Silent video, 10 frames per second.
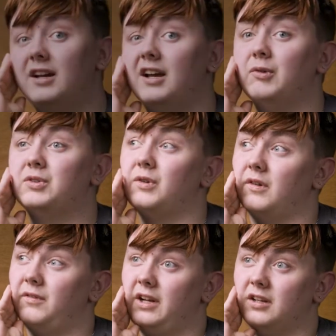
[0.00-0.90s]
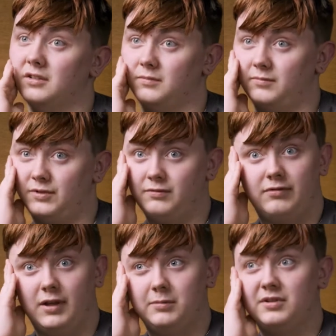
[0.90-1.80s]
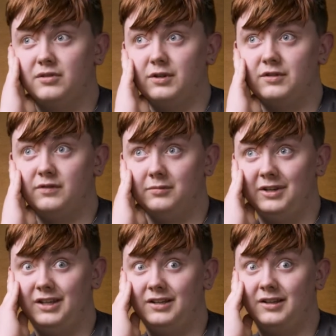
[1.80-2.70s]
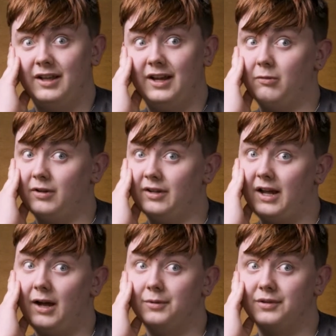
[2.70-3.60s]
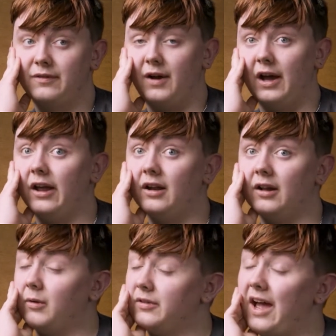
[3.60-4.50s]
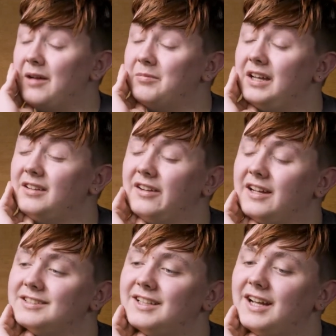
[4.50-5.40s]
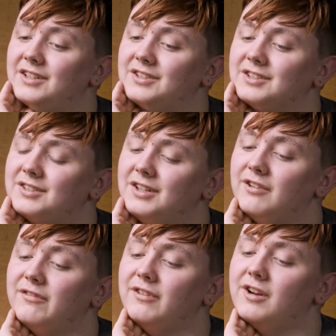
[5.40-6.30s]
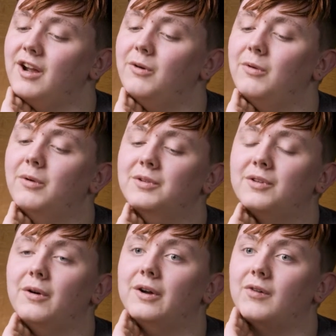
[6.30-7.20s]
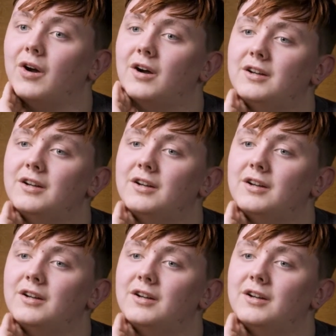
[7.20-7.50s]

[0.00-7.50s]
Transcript: It was sort of like a flipped switch for me. Like one day I was fine and I was happy, and the next day I just couldn't figure out what was going wrong.